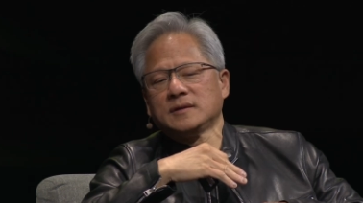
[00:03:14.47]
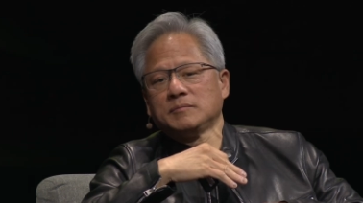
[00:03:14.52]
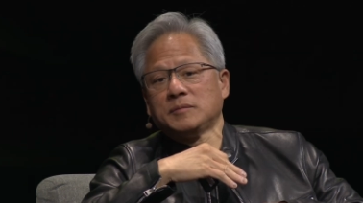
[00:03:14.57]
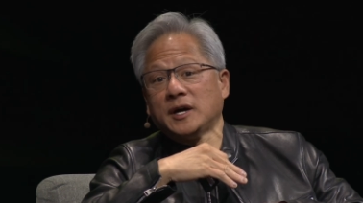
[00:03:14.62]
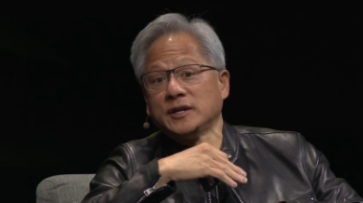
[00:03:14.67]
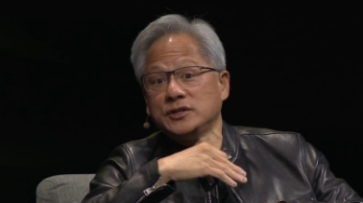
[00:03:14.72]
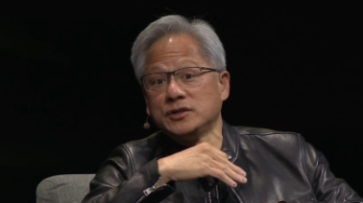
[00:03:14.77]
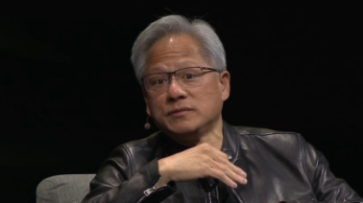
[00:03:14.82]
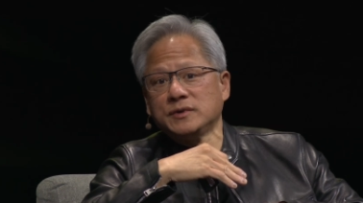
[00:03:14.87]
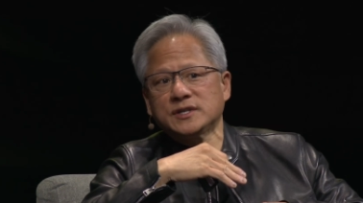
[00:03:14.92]

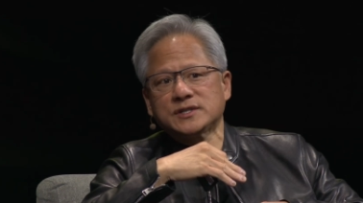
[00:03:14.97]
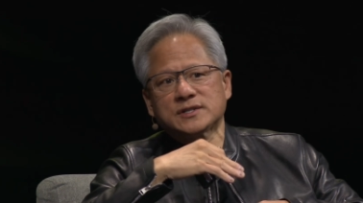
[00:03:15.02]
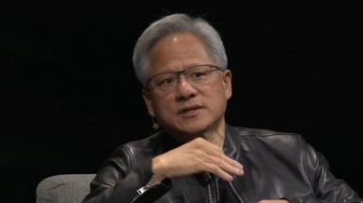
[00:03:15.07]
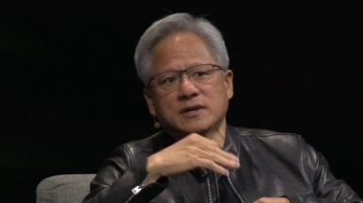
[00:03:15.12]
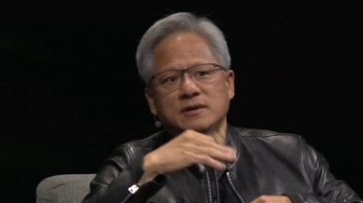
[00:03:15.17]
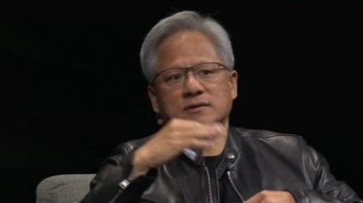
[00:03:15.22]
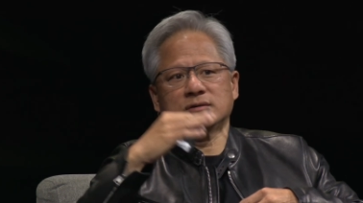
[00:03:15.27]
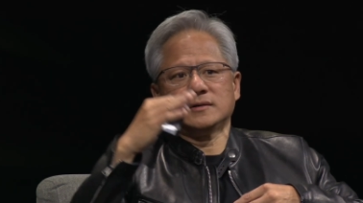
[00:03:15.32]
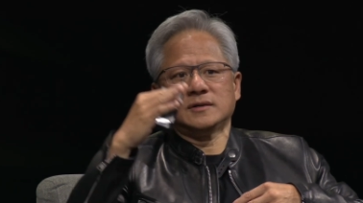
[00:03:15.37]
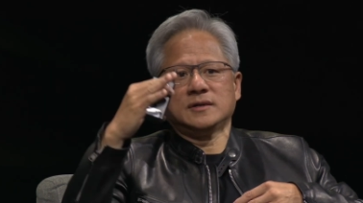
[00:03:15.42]
By doing
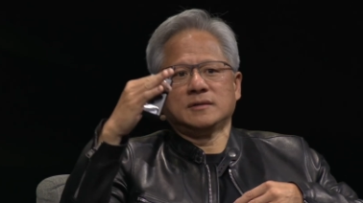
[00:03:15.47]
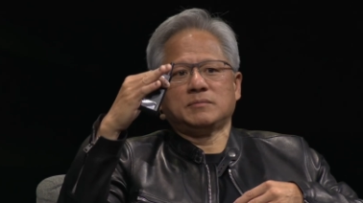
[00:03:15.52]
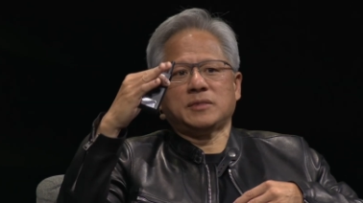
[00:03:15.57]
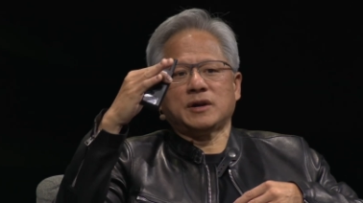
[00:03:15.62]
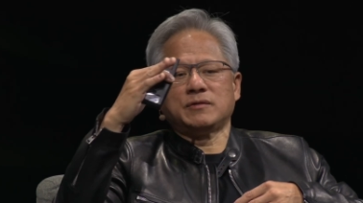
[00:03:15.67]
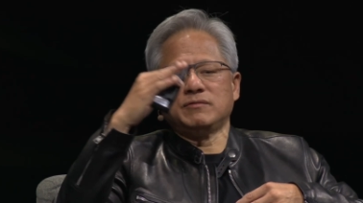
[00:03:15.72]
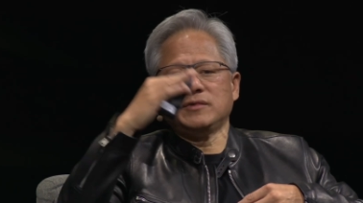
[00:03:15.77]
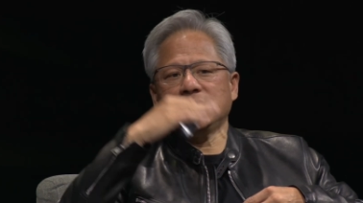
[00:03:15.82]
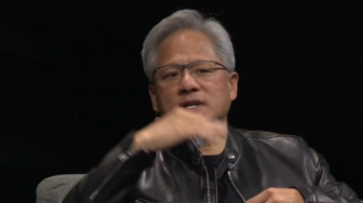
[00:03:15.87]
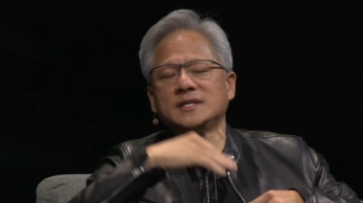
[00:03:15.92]
so,
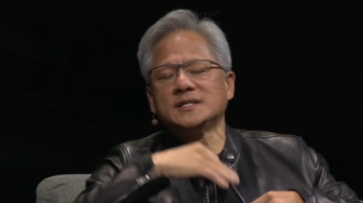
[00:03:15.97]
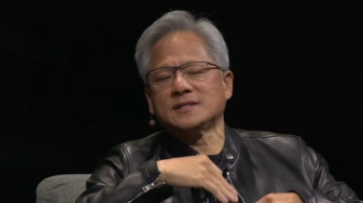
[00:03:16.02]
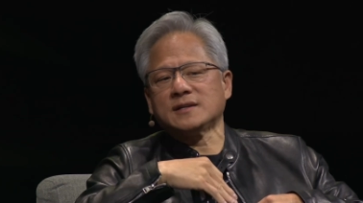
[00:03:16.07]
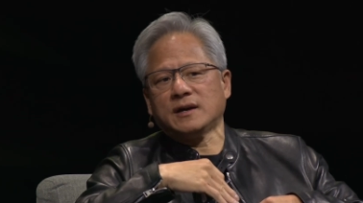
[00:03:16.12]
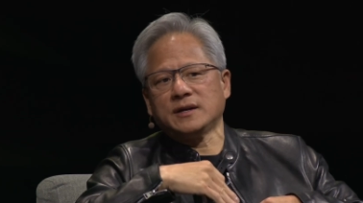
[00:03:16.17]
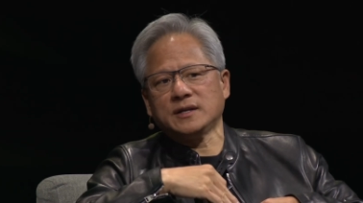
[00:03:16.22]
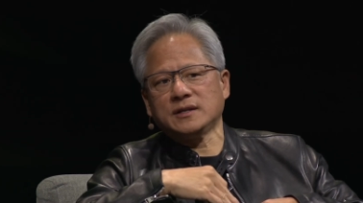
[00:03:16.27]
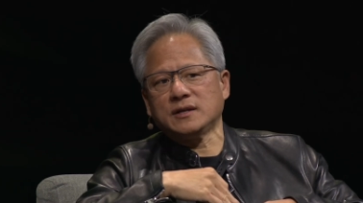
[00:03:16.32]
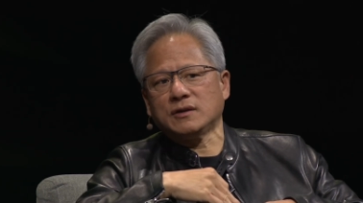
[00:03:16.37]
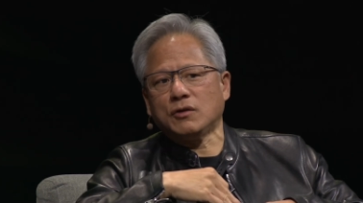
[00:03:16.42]
by
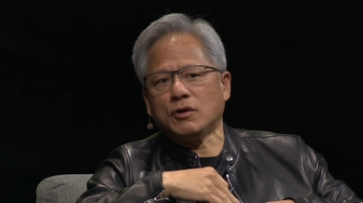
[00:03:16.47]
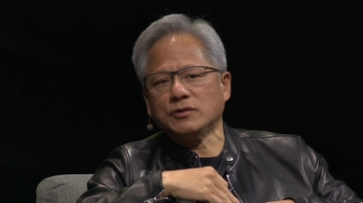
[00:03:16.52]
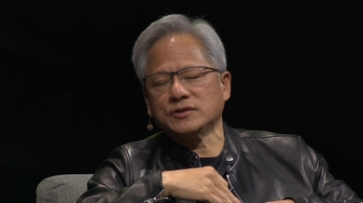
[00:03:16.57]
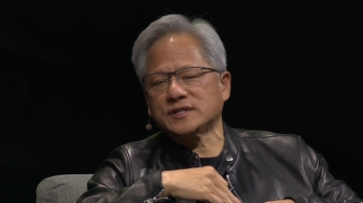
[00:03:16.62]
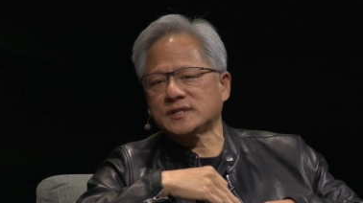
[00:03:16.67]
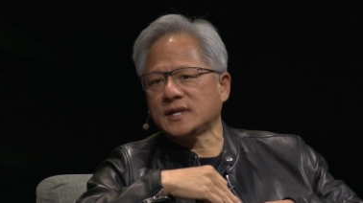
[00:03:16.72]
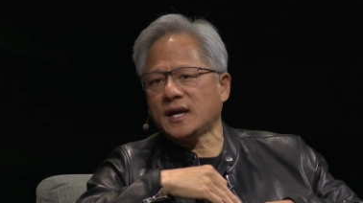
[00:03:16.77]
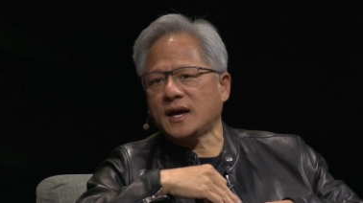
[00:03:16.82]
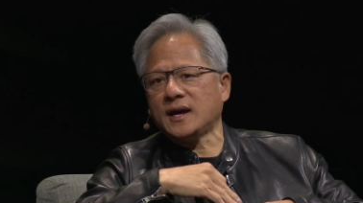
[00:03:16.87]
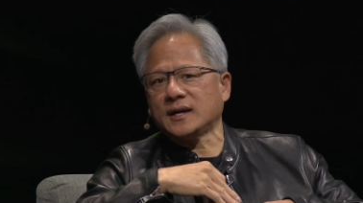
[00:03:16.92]
redesigning the whole
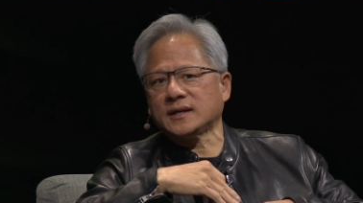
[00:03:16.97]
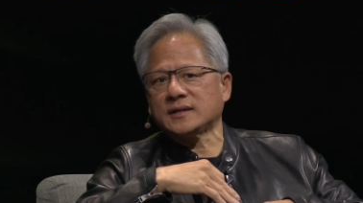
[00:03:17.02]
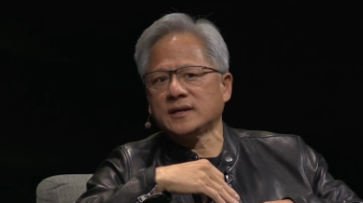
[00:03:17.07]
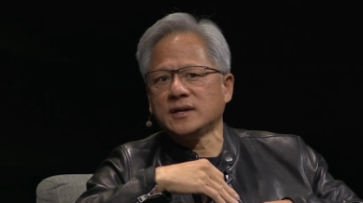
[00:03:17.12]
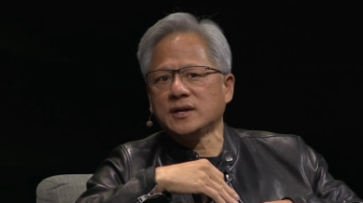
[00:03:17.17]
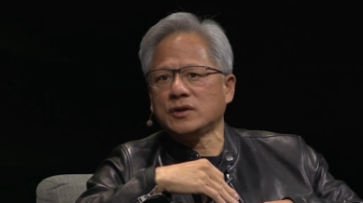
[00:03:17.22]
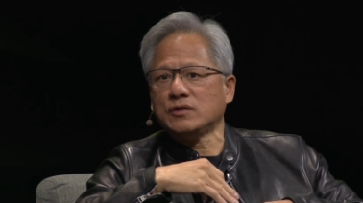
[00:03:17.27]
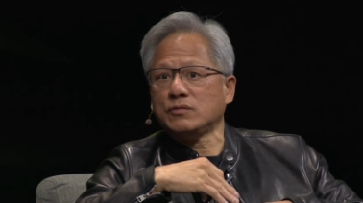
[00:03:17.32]
stack,